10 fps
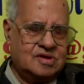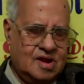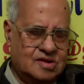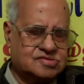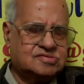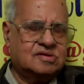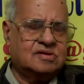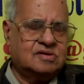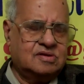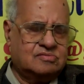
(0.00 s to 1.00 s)
Yes,
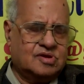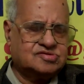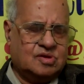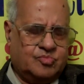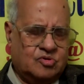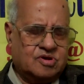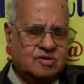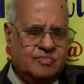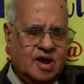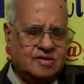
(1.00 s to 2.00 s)
it was
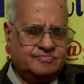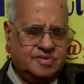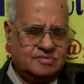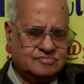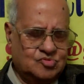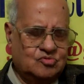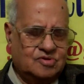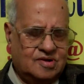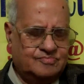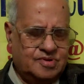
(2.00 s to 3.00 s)
supported by
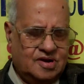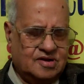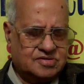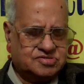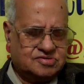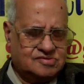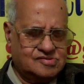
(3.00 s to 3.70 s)
wooden pillars.